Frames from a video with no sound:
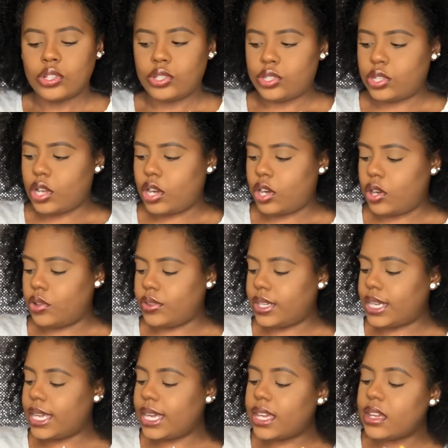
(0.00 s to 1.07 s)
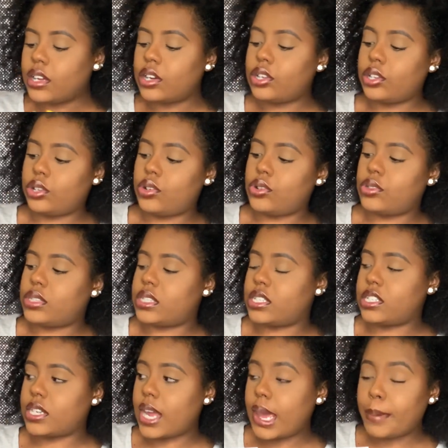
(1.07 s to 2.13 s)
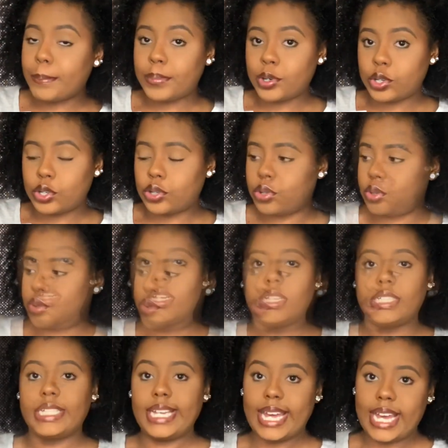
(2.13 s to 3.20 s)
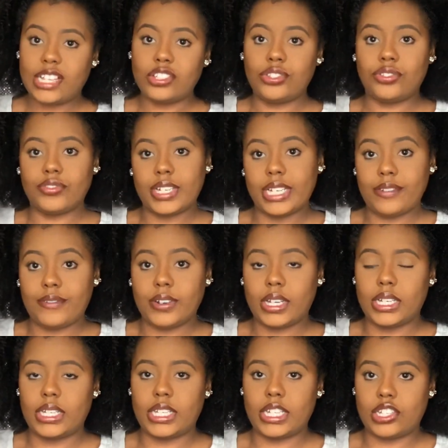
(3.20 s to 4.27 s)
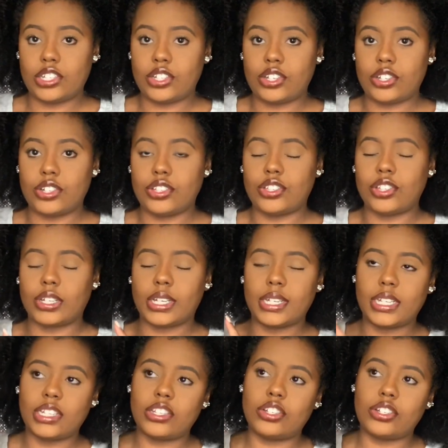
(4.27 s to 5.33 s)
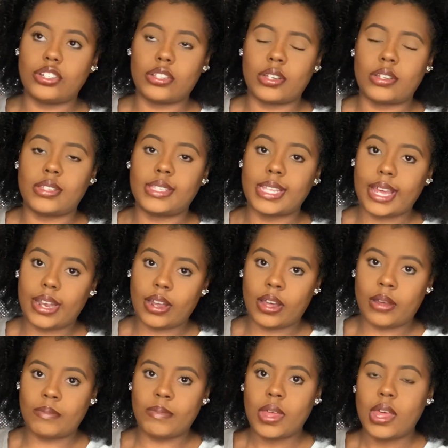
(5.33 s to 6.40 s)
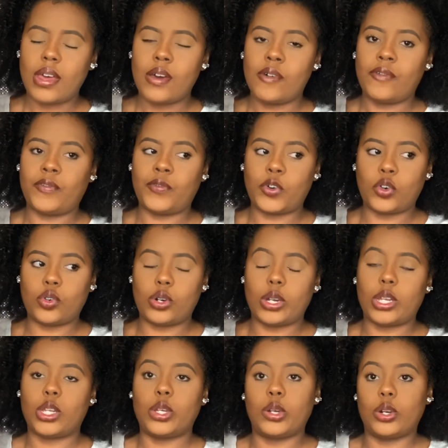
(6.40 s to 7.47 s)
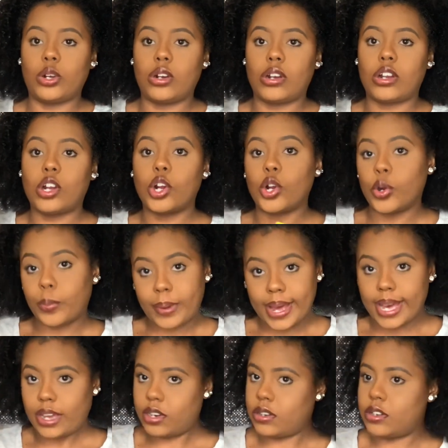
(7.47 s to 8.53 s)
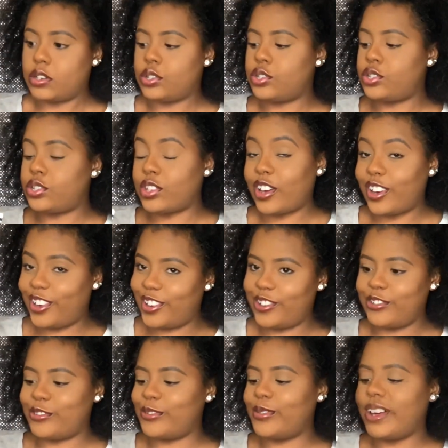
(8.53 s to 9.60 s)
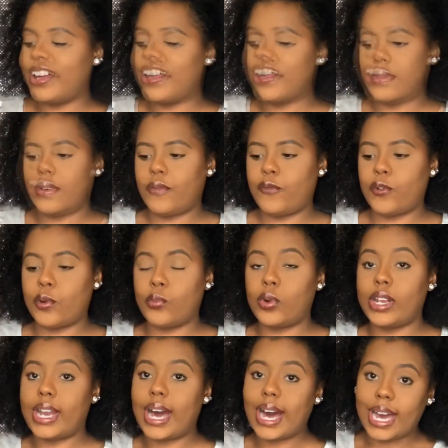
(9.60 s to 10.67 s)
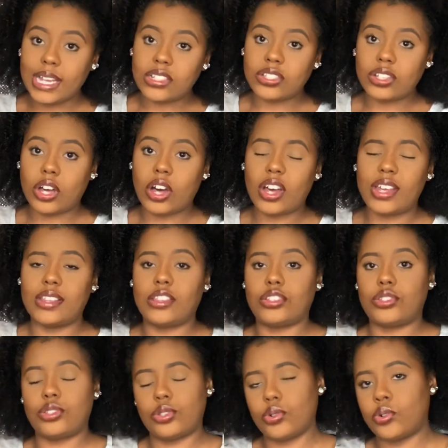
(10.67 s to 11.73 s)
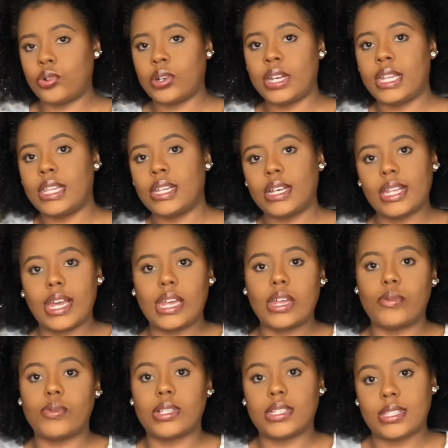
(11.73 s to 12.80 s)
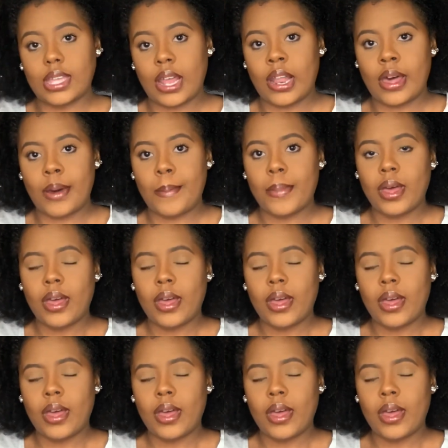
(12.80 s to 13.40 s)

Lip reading: So the kit includes the shampoo. She has 3 different conditioners. The conditioners are set up for your curl patterns. So from what I saw in the store, it looked like it was set up